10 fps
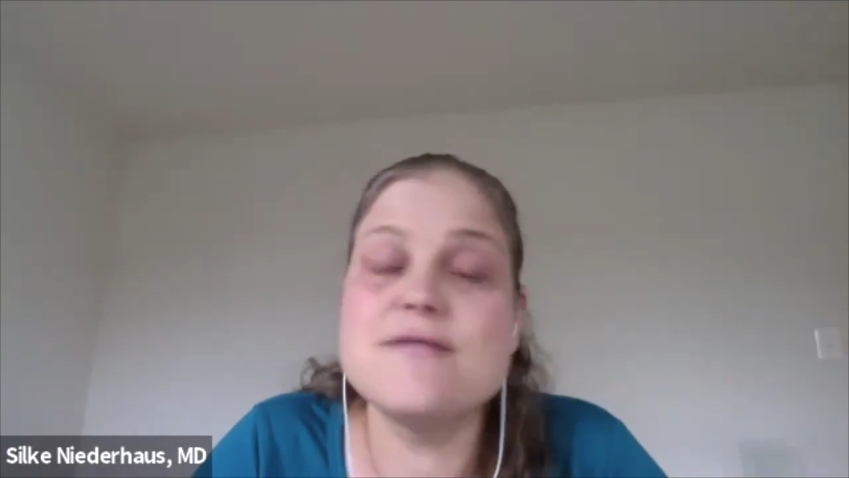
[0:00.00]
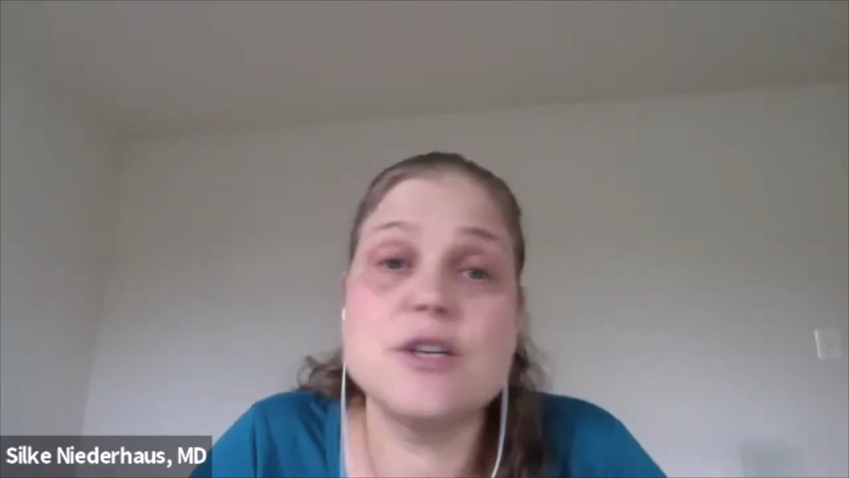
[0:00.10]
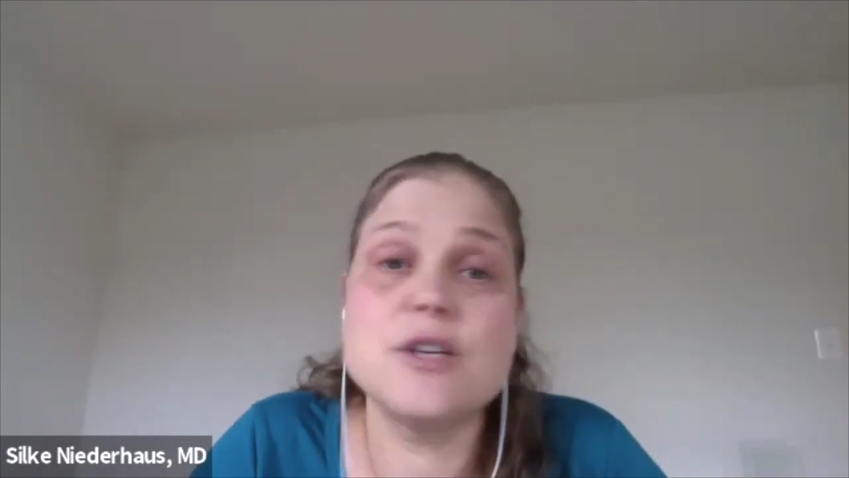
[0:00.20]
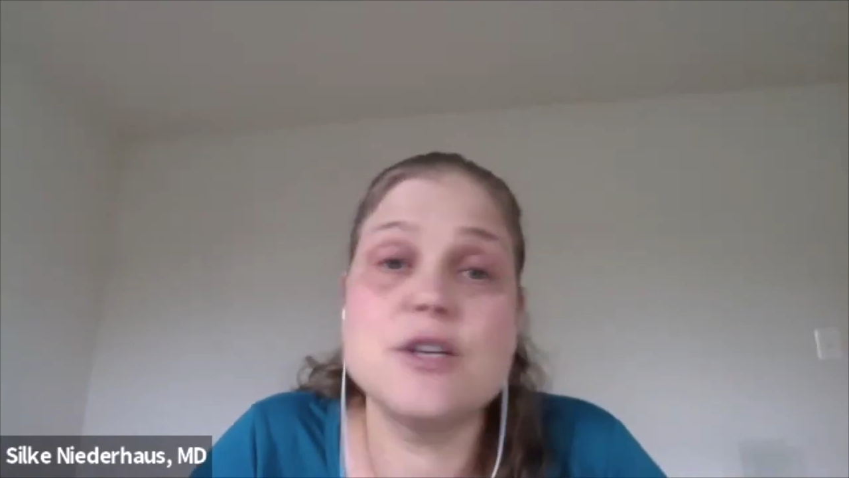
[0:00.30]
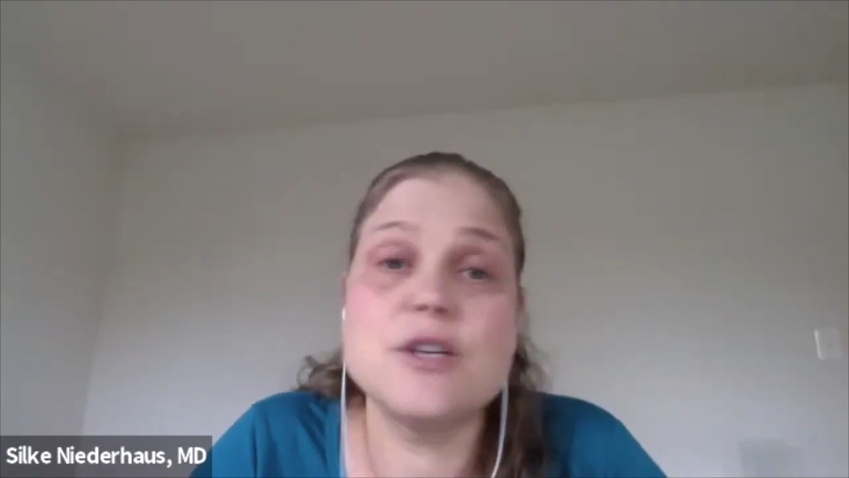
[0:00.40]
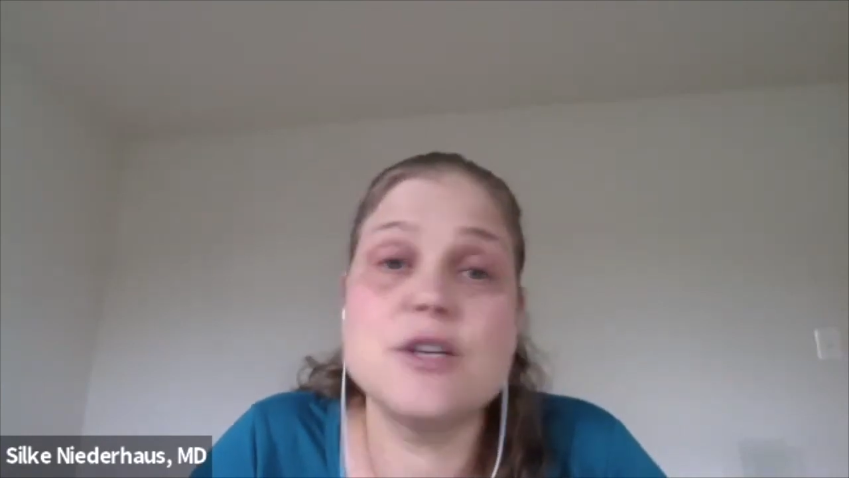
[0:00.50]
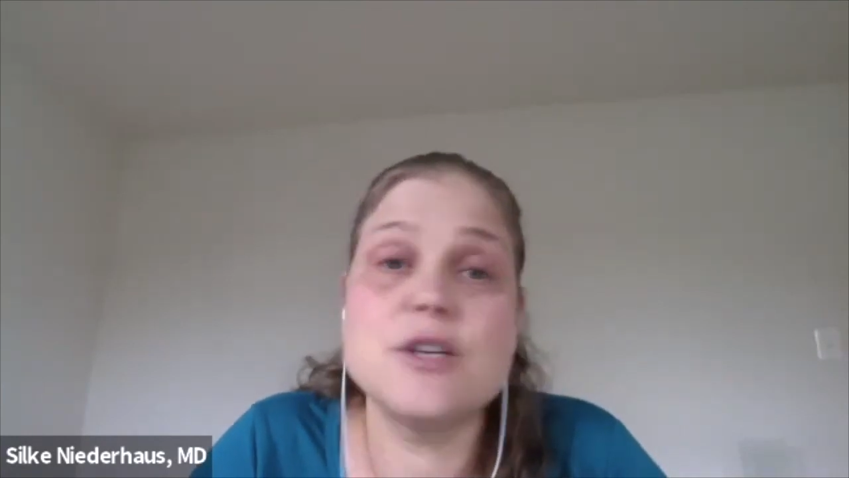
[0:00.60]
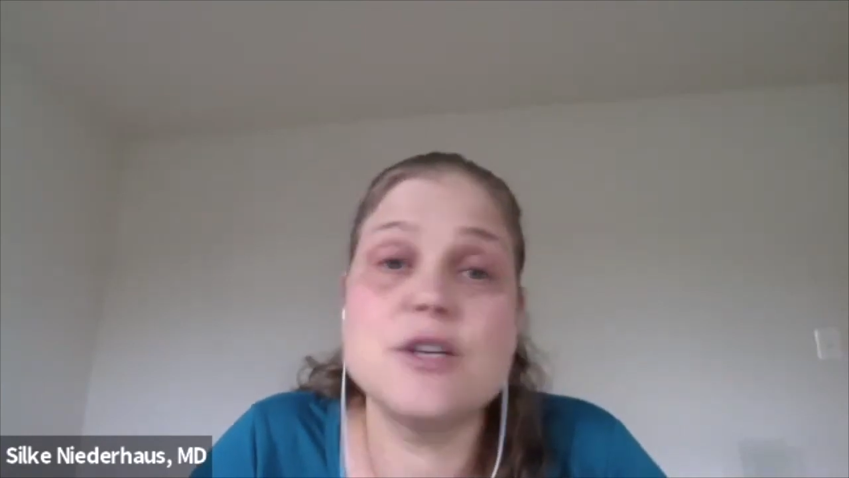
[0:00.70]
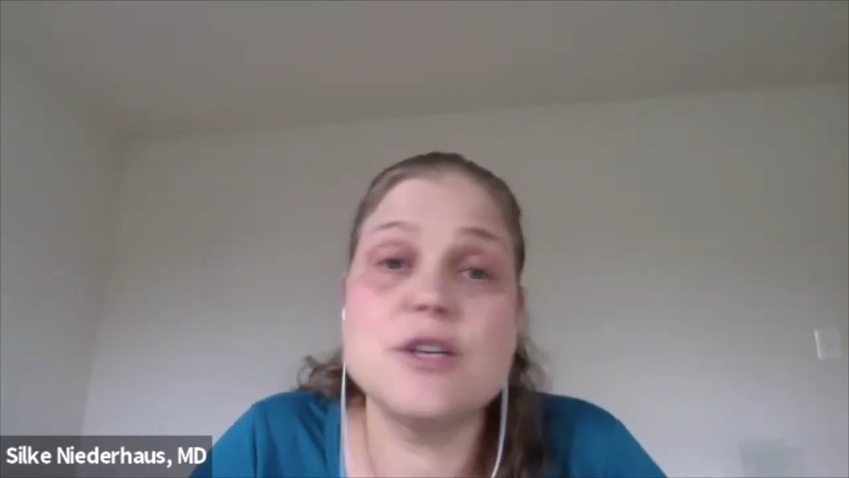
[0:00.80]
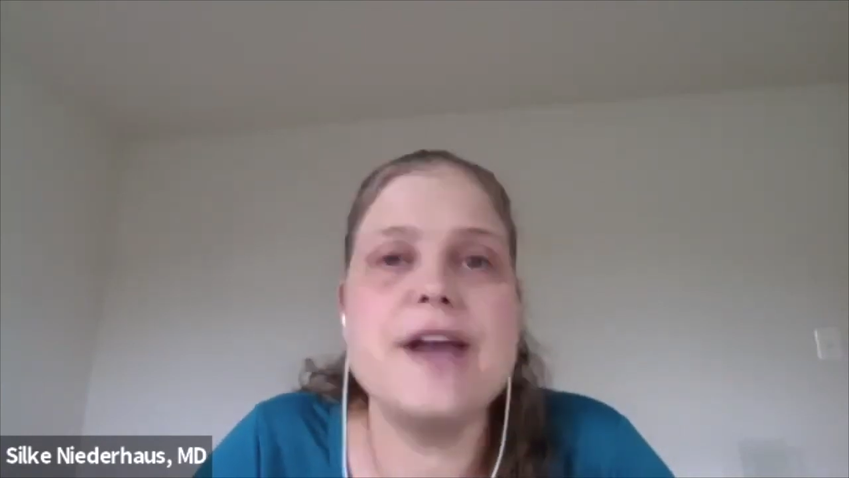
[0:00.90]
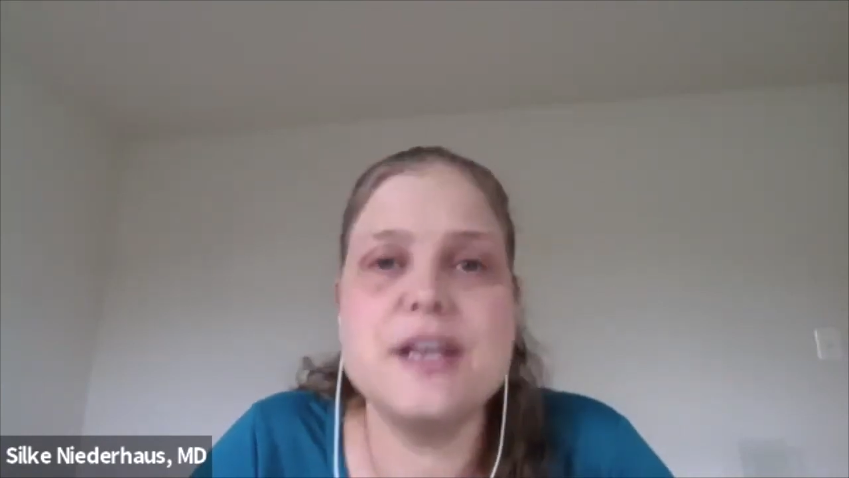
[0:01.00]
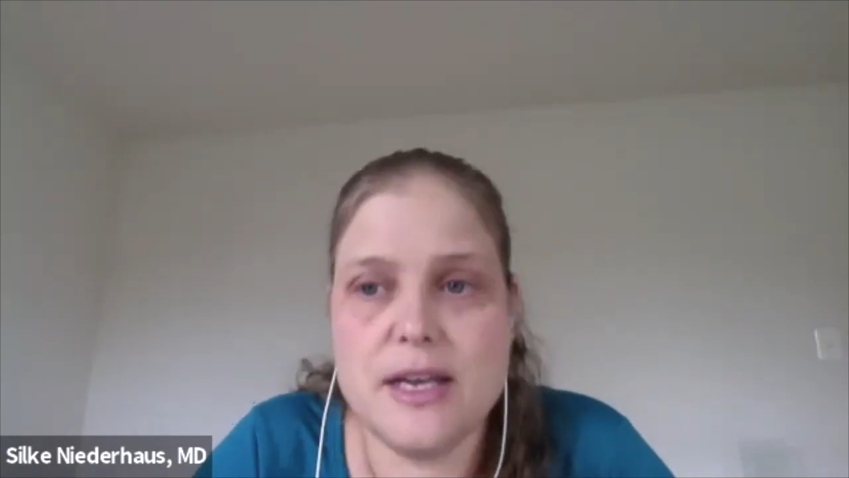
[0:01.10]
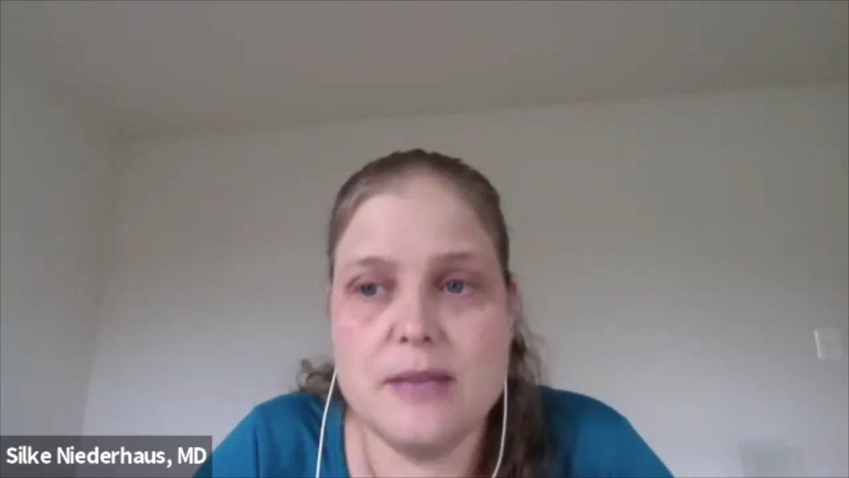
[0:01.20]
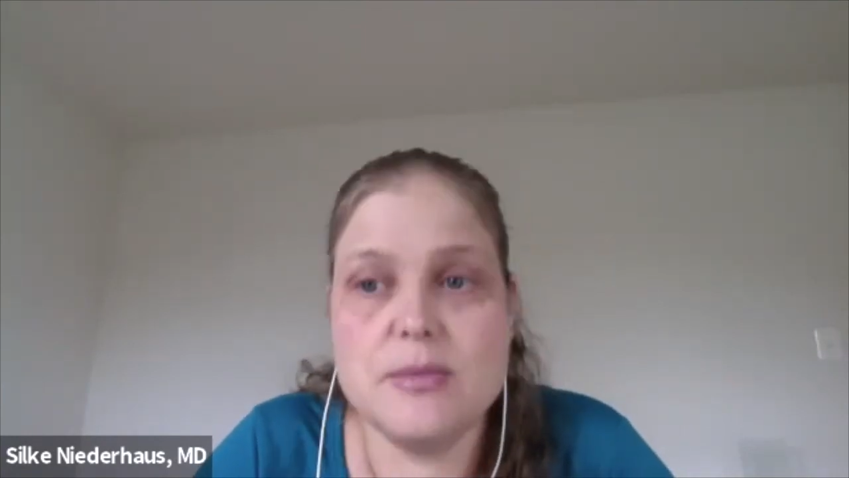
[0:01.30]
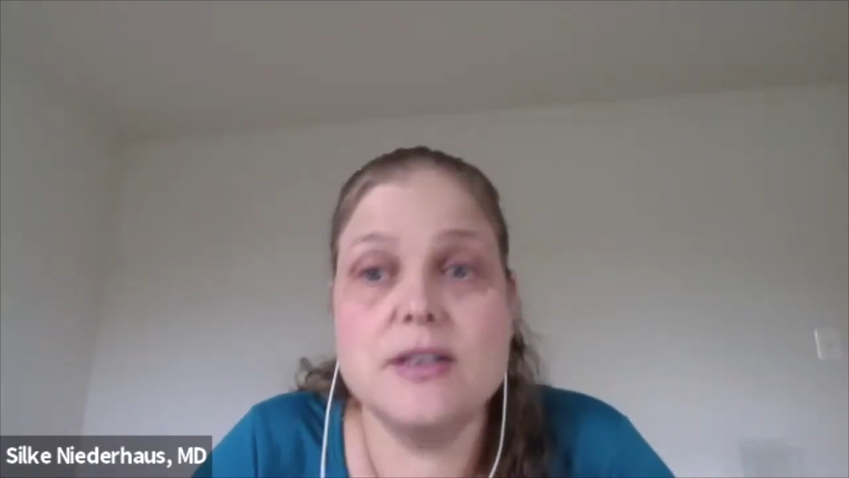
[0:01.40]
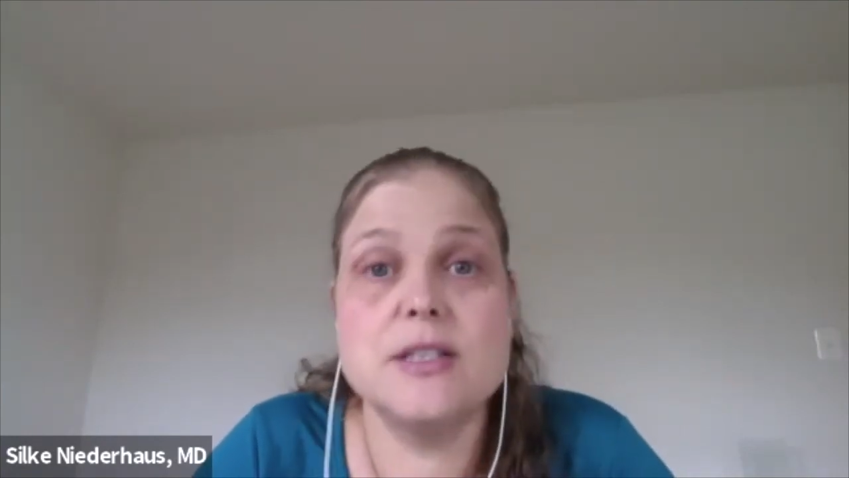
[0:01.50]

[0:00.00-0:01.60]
every year anyway,